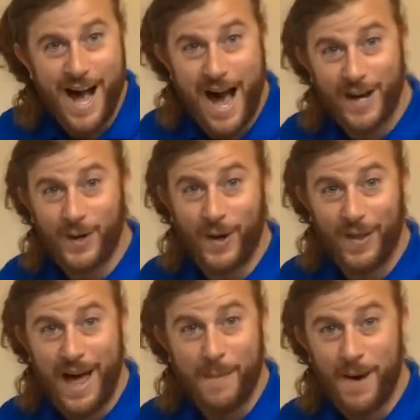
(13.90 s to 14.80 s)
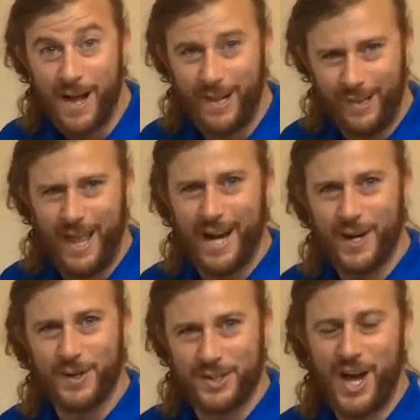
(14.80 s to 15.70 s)
I call that my
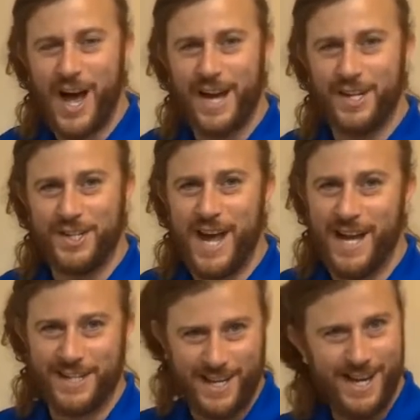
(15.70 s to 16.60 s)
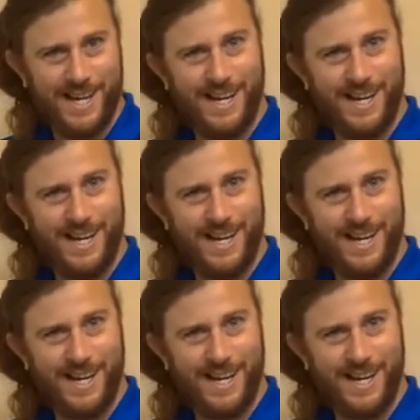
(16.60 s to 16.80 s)
Lego science dance.